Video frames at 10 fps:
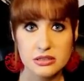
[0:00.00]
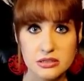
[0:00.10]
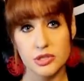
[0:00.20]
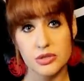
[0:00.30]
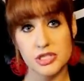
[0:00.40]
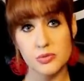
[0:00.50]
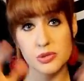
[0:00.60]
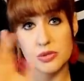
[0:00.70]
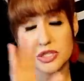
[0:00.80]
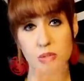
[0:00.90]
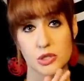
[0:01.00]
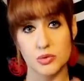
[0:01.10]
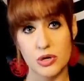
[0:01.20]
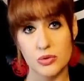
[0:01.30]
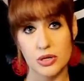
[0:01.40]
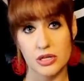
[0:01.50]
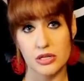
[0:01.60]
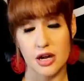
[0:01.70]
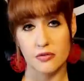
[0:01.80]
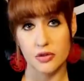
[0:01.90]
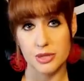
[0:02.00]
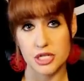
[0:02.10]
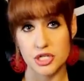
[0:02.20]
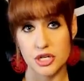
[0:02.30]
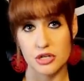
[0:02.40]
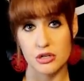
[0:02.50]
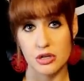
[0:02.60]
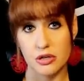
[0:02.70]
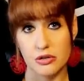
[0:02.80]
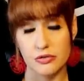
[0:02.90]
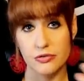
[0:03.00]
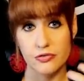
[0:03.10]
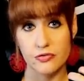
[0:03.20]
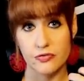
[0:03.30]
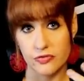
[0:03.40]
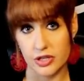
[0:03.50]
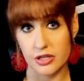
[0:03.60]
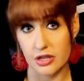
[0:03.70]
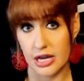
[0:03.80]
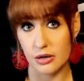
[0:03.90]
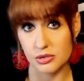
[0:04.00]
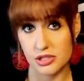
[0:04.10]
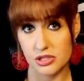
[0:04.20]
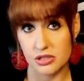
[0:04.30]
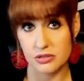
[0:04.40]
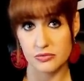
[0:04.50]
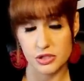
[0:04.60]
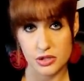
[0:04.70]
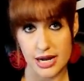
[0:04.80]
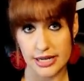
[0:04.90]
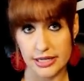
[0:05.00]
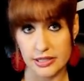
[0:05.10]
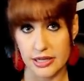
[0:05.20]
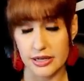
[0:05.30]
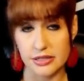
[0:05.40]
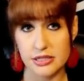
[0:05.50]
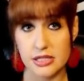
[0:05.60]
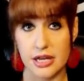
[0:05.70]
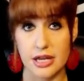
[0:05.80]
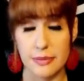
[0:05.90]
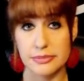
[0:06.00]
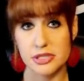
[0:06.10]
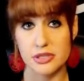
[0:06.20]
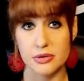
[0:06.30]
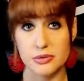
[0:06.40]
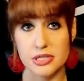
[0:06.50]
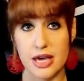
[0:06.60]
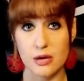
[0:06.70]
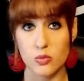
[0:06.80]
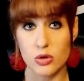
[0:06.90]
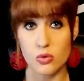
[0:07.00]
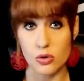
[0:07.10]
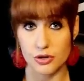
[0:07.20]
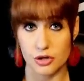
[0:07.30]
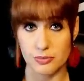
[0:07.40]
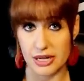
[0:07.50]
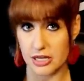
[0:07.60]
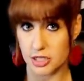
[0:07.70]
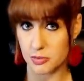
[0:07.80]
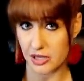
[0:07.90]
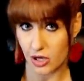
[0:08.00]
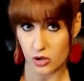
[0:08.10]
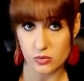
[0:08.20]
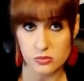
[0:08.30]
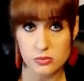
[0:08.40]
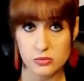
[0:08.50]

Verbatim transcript: So this was what George wrote in confirmation of the House of the Dragon and its ten episodes that were ordered by H B O.